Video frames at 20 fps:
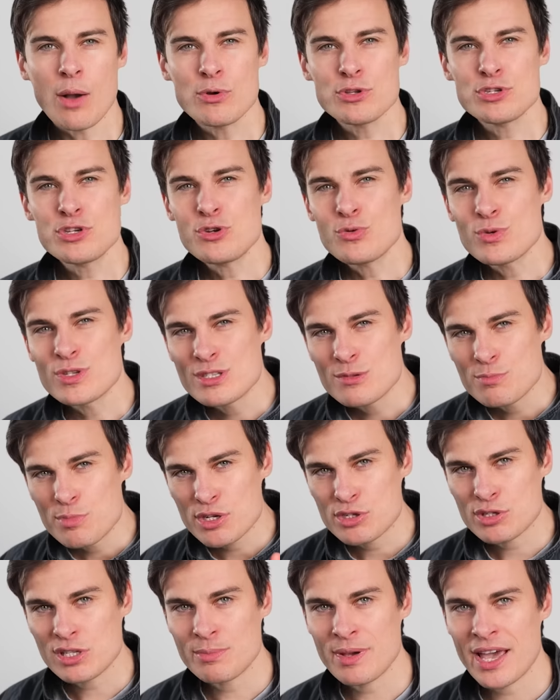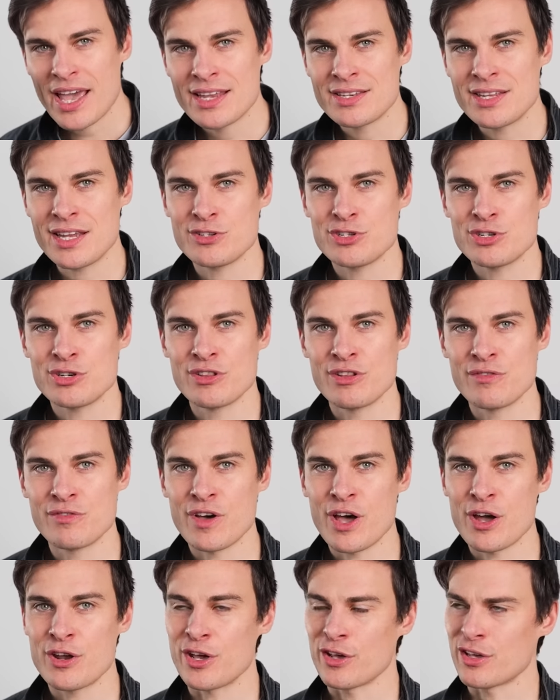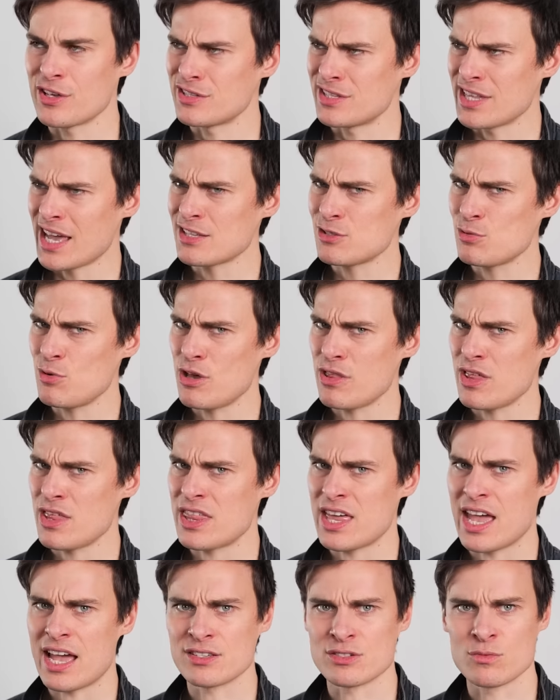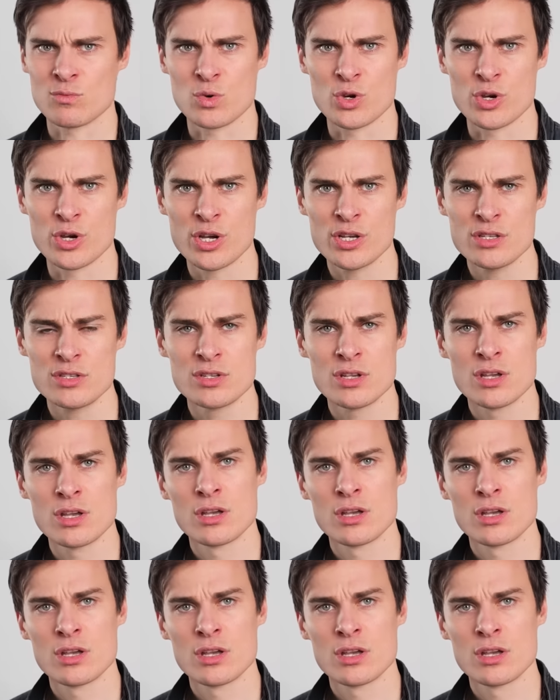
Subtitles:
I want you to especially pay attention to the photo, because that's worth 1,000 words.